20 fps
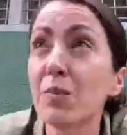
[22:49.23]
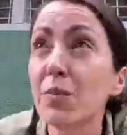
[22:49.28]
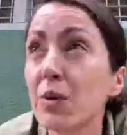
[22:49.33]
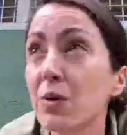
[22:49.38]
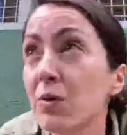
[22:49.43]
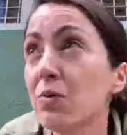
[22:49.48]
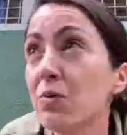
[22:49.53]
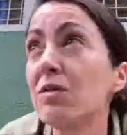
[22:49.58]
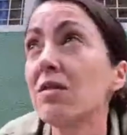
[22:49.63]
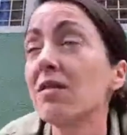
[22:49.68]

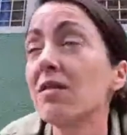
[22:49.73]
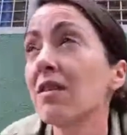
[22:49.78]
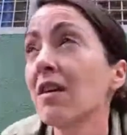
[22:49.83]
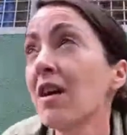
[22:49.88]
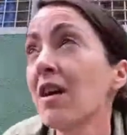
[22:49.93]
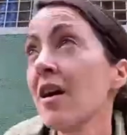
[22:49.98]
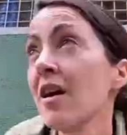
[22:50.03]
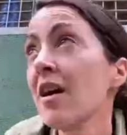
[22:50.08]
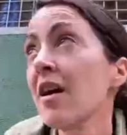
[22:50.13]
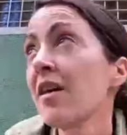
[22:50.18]
They
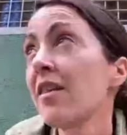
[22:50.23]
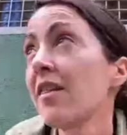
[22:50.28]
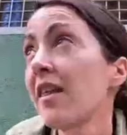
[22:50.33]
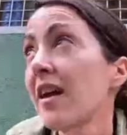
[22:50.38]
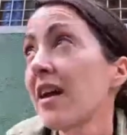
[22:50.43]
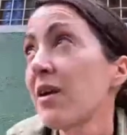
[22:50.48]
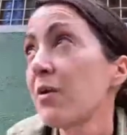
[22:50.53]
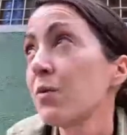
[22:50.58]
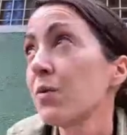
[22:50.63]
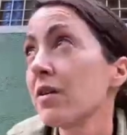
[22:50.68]
will
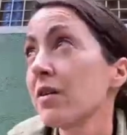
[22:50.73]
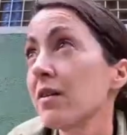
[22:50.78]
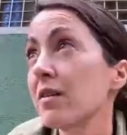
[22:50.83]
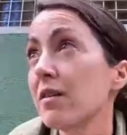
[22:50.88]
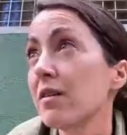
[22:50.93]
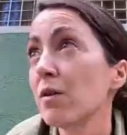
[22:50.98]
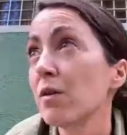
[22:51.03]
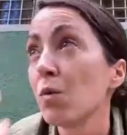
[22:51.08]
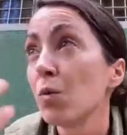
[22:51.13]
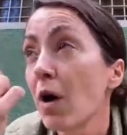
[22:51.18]
wodge a
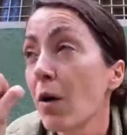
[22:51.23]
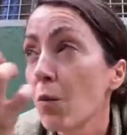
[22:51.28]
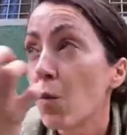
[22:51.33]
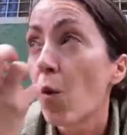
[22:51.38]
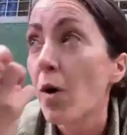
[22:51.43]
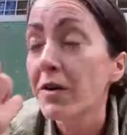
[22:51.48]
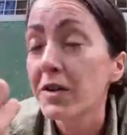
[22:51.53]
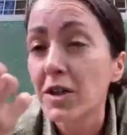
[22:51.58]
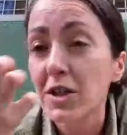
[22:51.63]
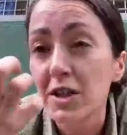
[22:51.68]
sponge
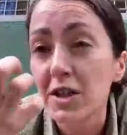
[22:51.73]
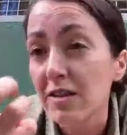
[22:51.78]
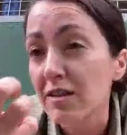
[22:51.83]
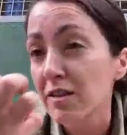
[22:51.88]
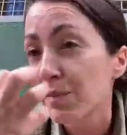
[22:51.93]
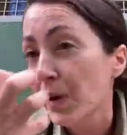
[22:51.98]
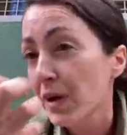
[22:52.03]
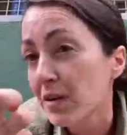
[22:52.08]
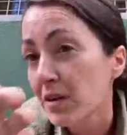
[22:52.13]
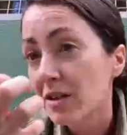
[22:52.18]
up and
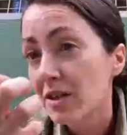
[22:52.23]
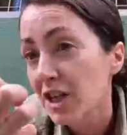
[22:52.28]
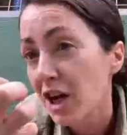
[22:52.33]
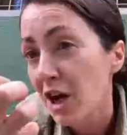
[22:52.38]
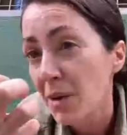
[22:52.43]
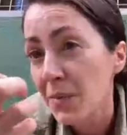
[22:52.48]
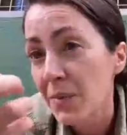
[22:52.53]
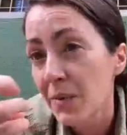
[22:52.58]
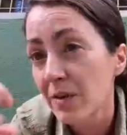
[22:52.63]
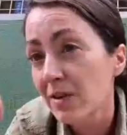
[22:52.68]
use it
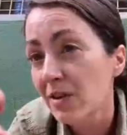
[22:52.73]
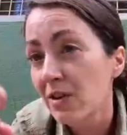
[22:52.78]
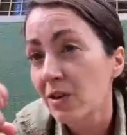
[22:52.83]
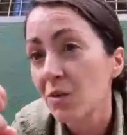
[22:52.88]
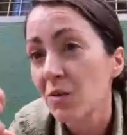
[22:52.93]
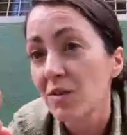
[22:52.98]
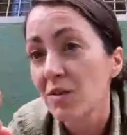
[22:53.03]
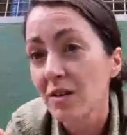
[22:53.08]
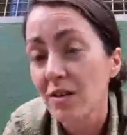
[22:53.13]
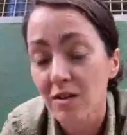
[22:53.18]
to
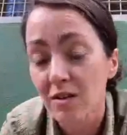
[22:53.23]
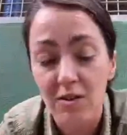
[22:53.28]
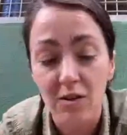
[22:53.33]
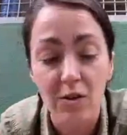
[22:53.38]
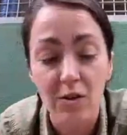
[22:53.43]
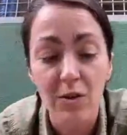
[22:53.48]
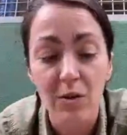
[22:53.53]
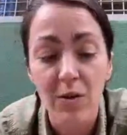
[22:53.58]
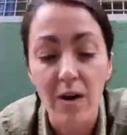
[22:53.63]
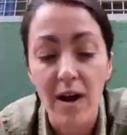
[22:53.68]
um,
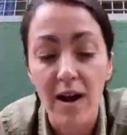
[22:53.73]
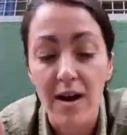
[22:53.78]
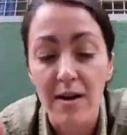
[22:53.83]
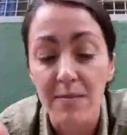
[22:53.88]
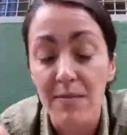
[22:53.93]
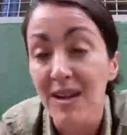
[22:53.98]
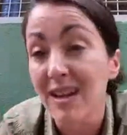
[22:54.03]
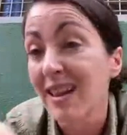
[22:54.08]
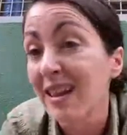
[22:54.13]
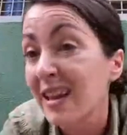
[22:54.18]
clean wounds
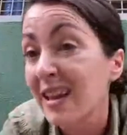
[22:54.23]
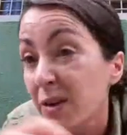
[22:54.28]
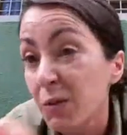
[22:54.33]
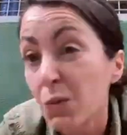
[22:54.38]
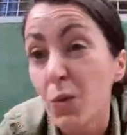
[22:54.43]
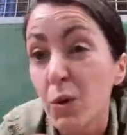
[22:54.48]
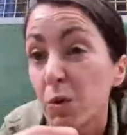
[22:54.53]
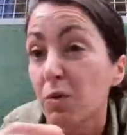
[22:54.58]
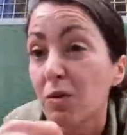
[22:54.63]
or wipe something